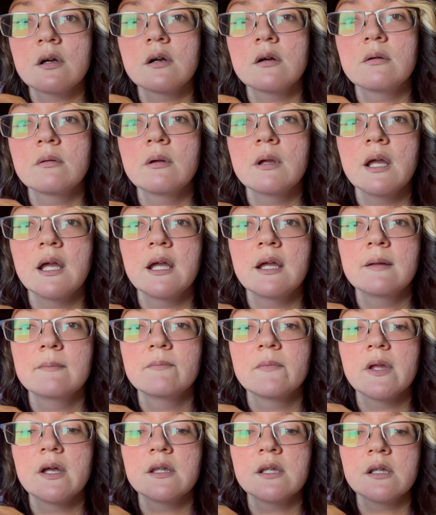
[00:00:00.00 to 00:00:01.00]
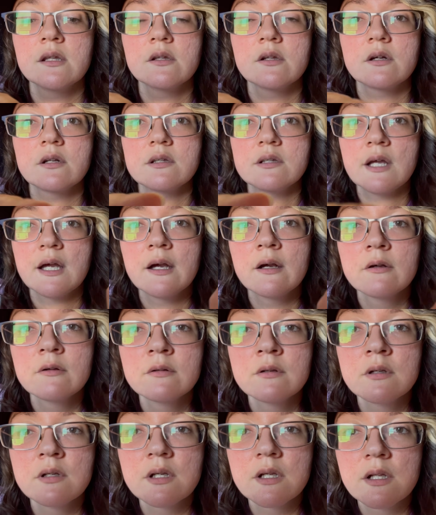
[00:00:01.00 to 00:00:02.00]
Okay, and then look
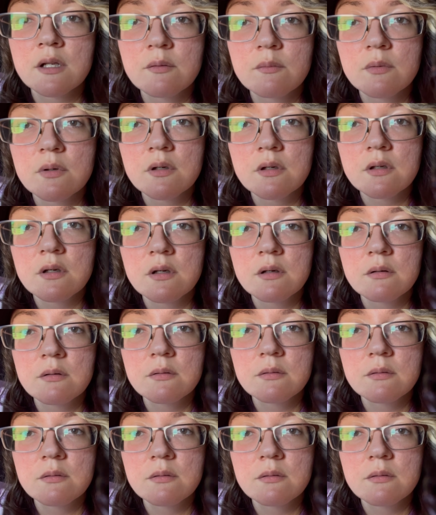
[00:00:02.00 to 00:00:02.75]
down and we'll go